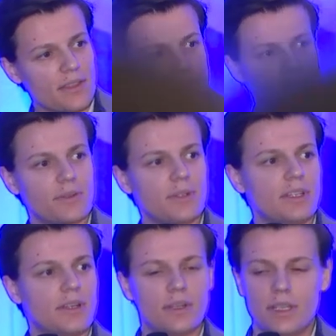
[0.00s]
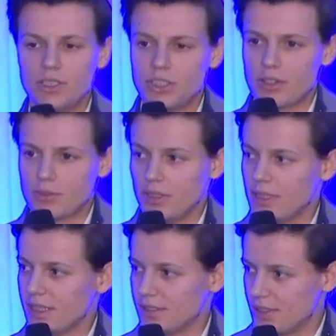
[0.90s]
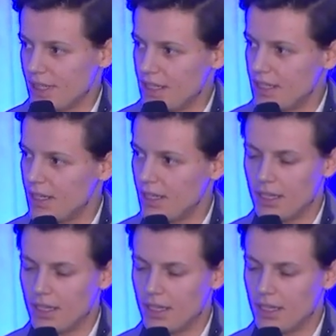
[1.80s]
the Secretary General yesterday